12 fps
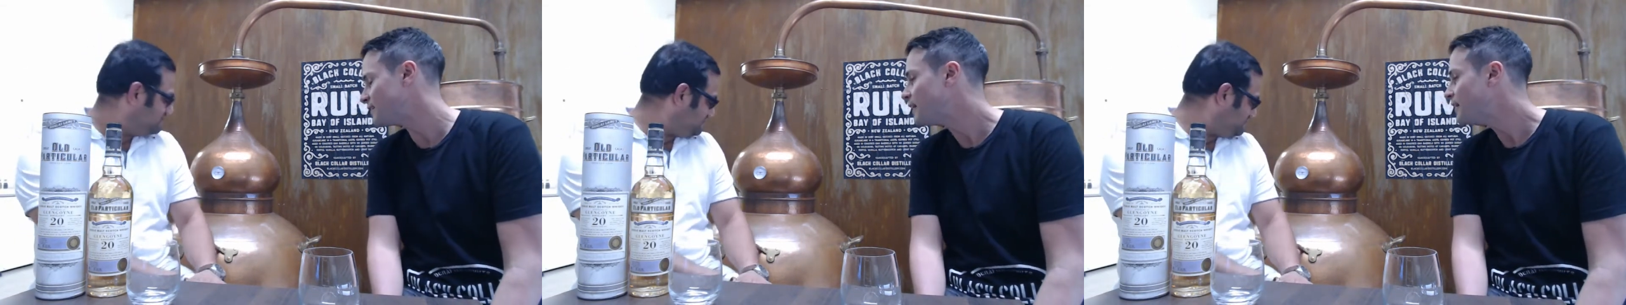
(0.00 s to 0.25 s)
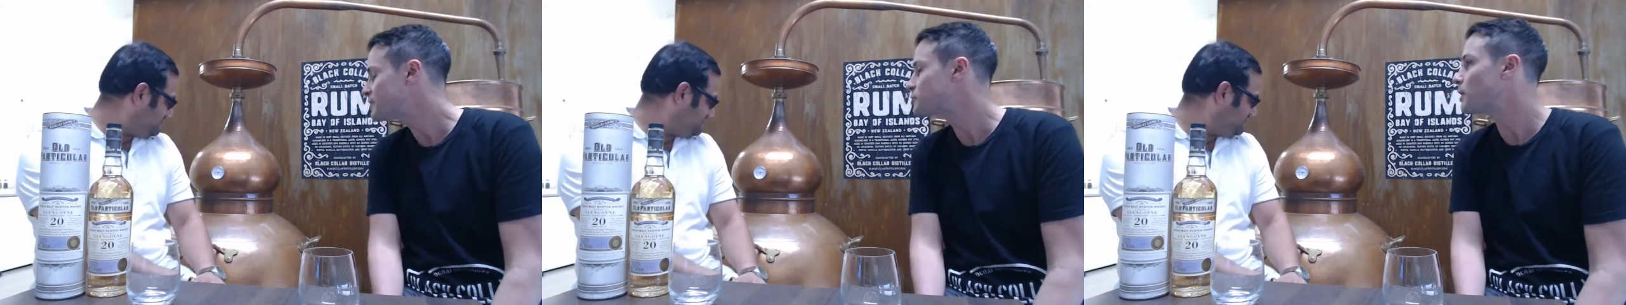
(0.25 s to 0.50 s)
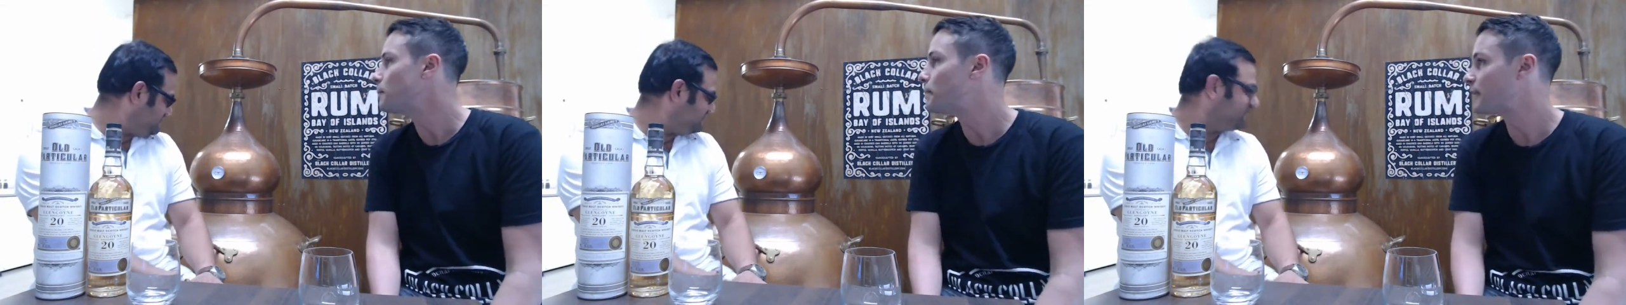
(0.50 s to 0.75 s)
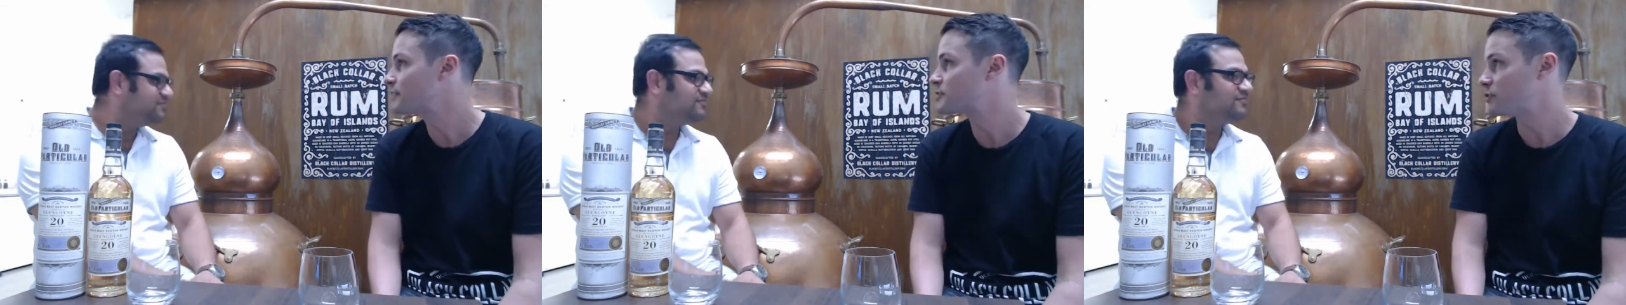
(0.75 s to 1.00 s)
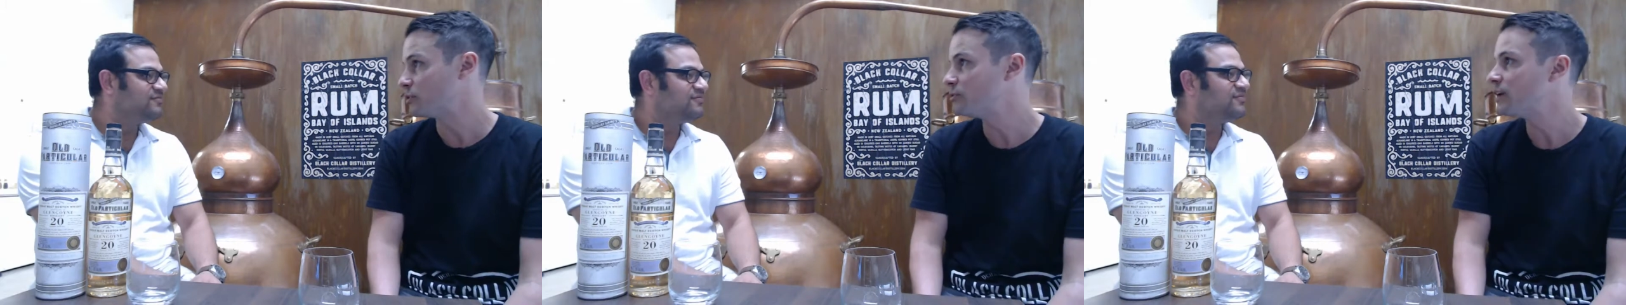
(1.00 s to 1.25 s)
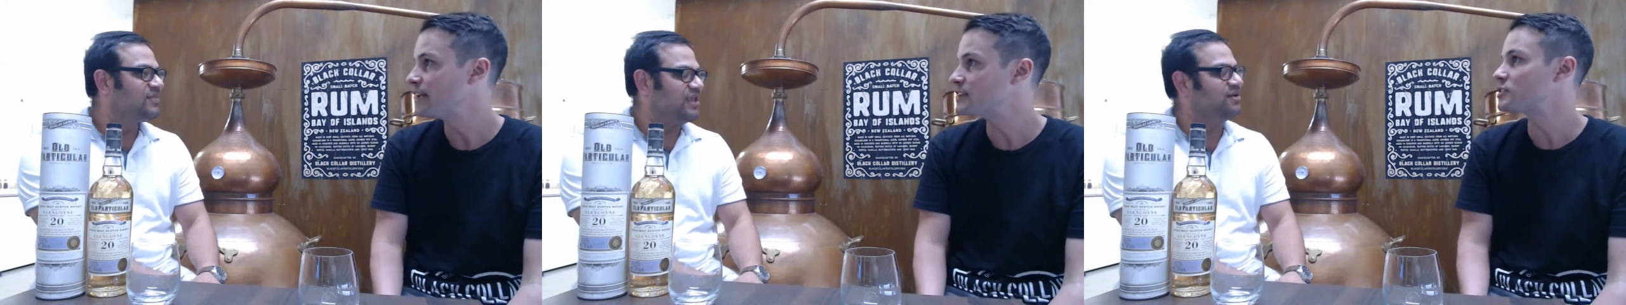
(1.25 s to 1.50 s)
Speaker 1: yes on a big
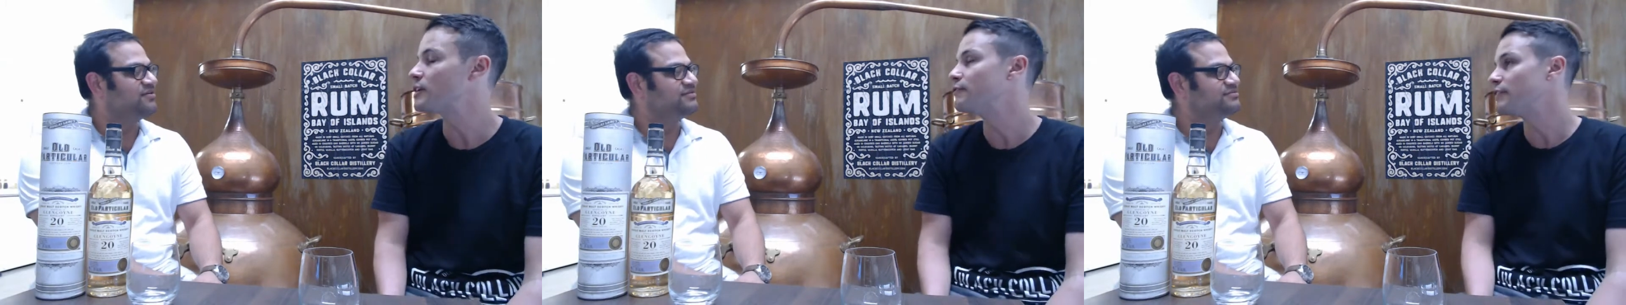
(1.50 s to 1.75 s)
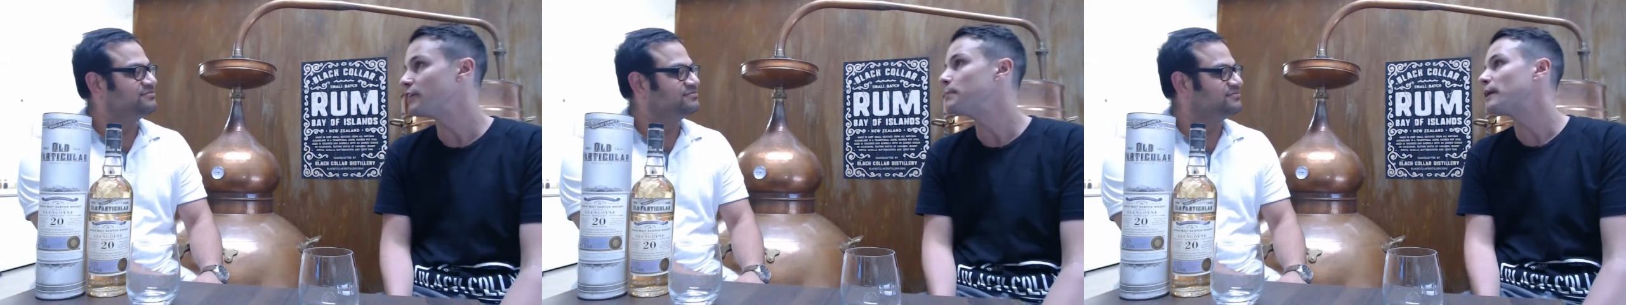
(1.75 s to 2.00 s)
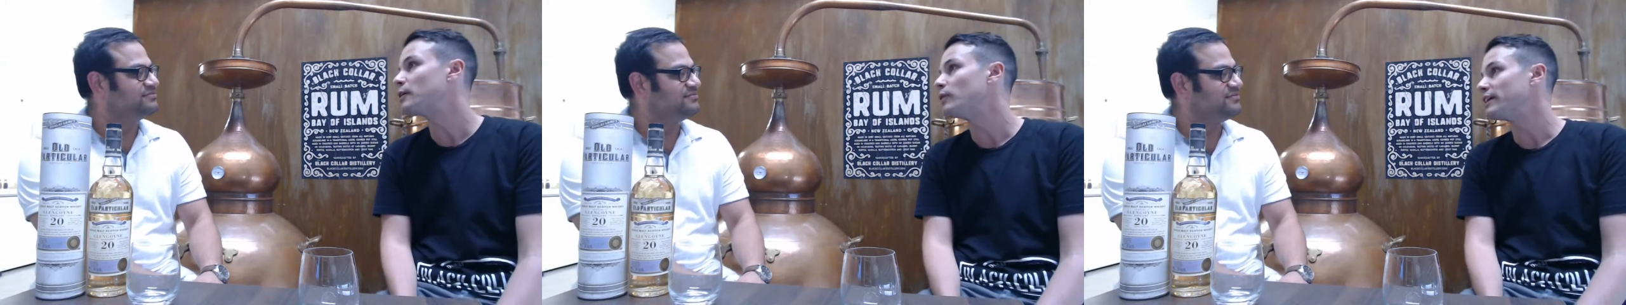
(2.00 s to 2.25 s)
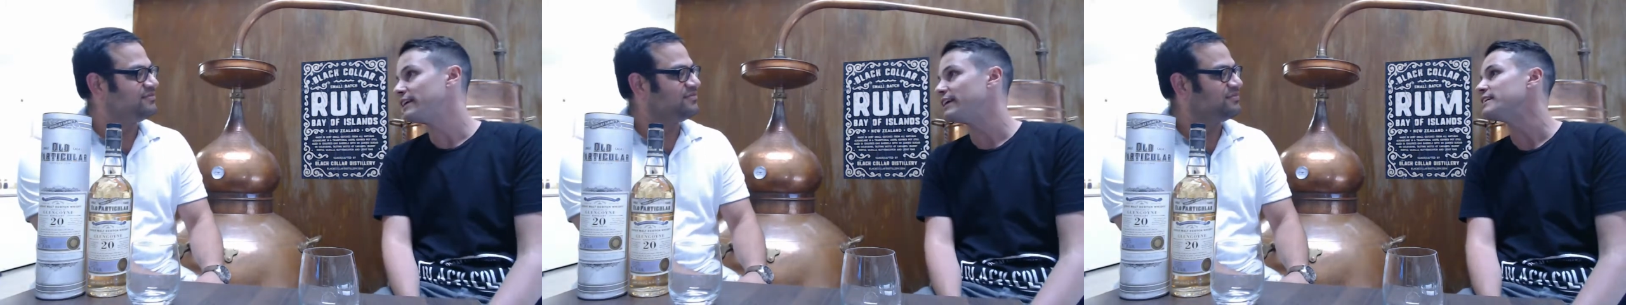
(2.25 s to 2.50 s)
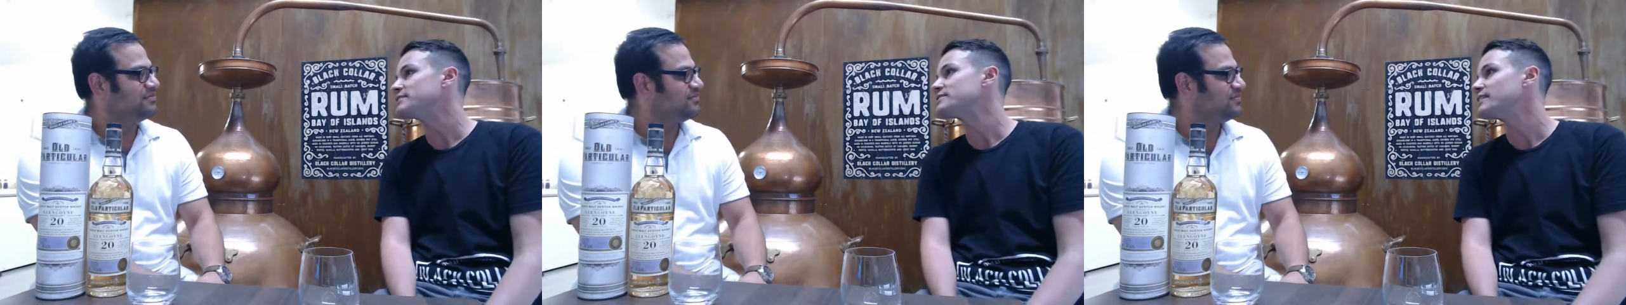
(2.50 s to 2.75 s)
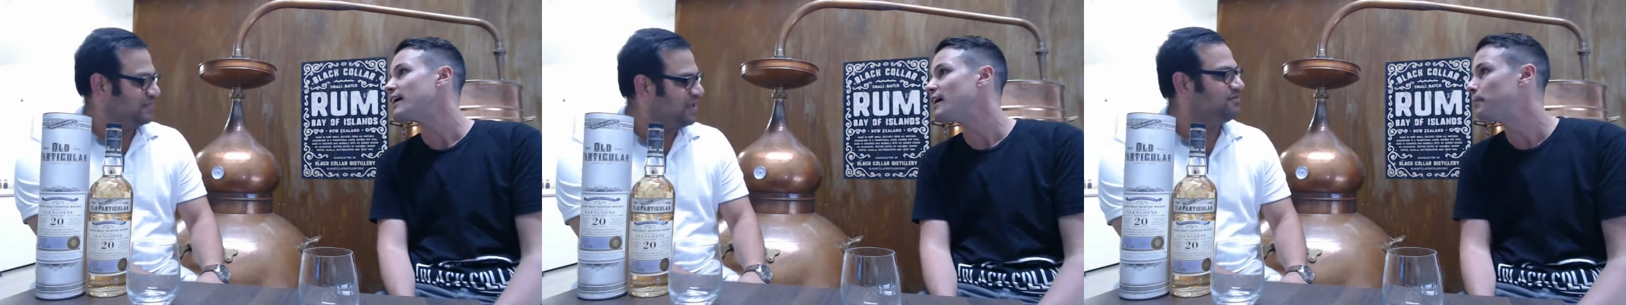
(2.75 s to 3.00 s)
stool, yes yeah. on a very big one,
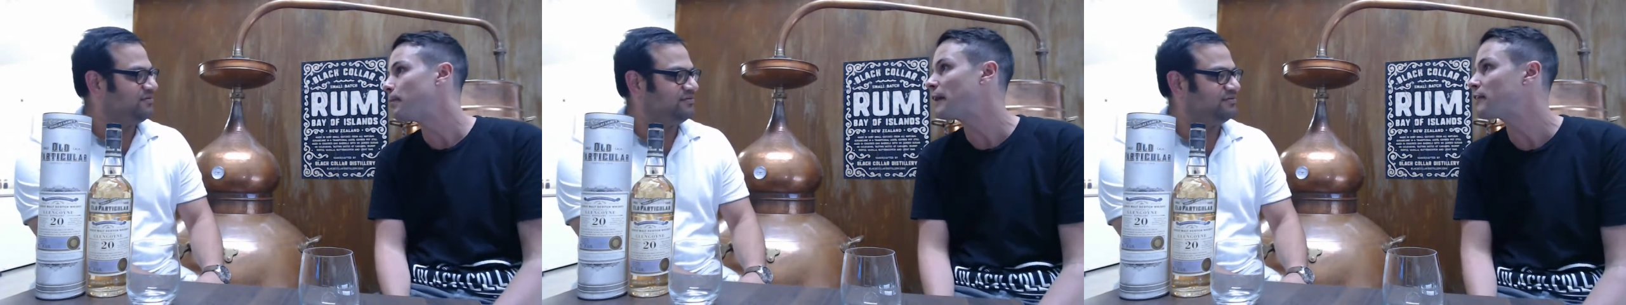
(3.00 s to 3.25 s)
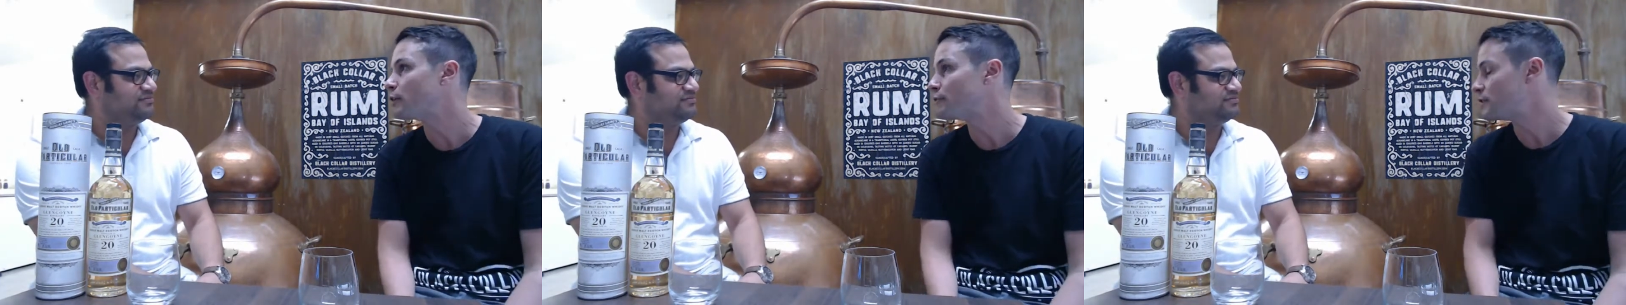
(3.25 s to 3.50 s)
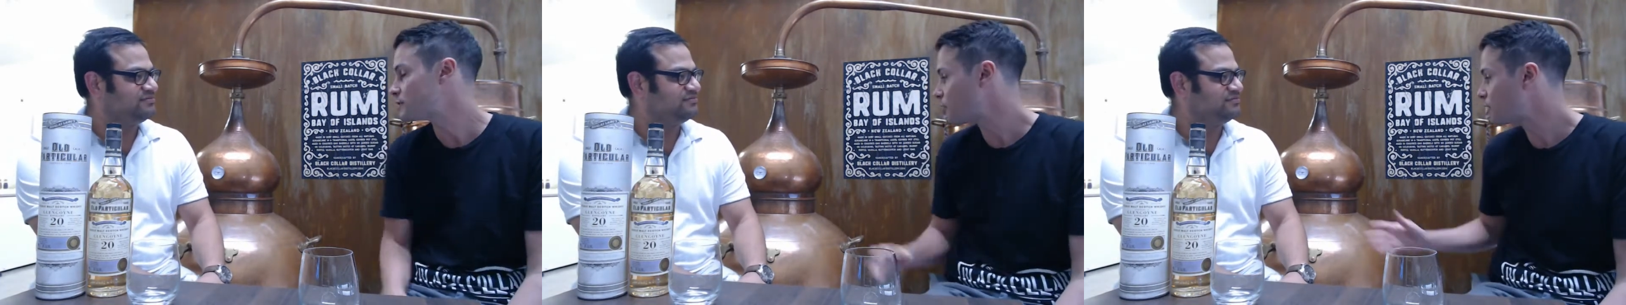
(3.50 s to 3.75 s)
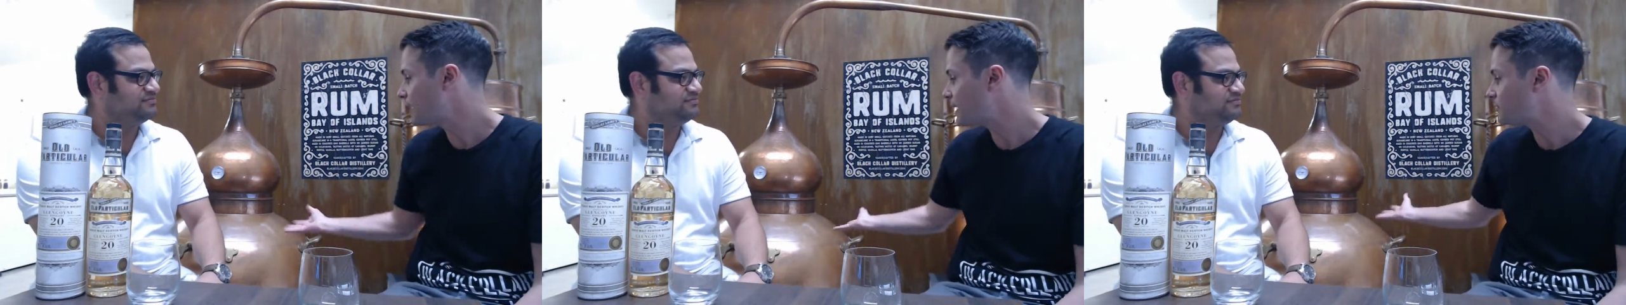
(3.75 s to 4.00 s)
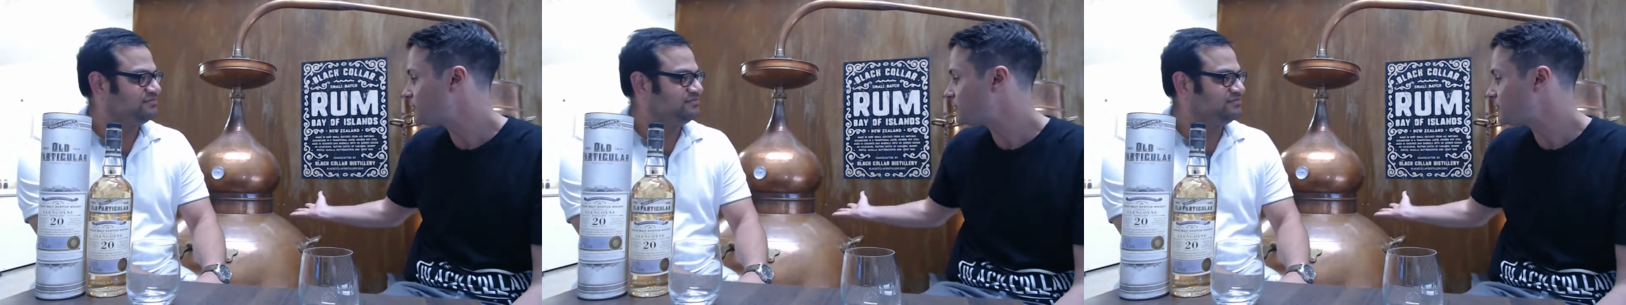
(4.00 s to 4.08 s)
yes. Um, yeah. But if it's on a,